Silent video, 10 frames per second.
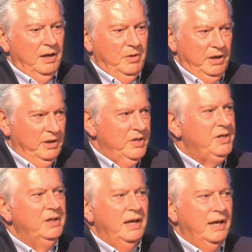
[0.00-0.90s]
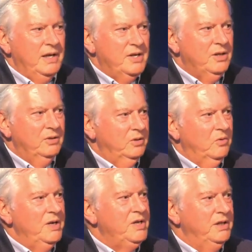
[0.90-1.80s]
And my answer to that is look at a
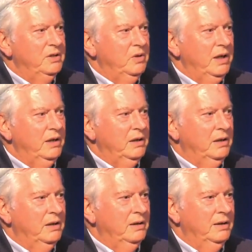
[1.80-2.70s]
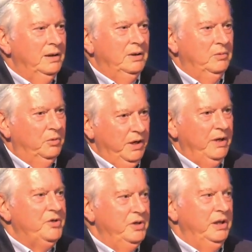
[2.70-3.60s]
race in the wet. What we
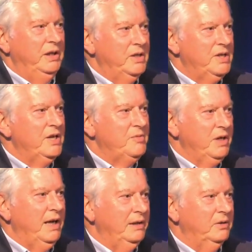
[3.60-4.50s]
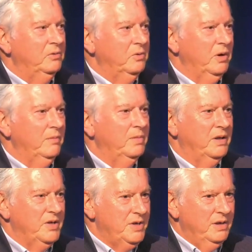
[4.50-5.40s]
actually need is less mechanical grip
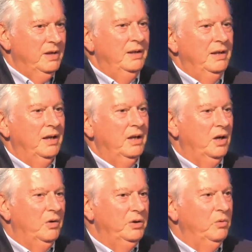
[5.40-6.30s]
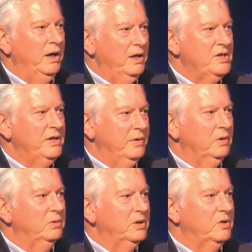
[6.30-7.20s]
because a car in the wet is
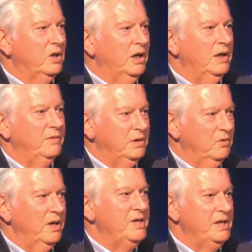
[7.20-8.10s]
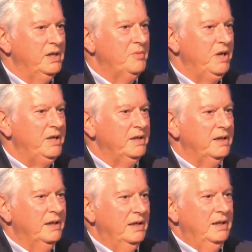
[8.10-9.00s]
difficult to drive and the racing is better.
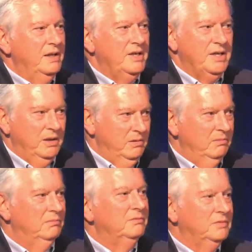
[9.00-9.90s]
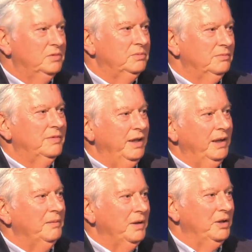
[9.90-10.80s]
So,
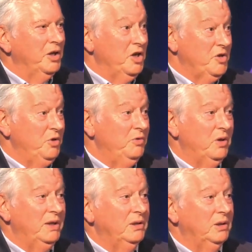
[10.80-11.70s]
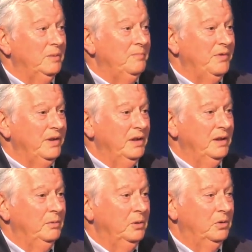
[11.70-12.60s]
yeah, and the cars move around a lot.
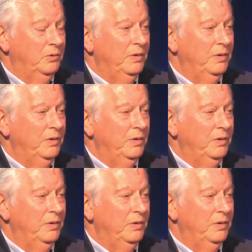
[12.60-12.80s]
All,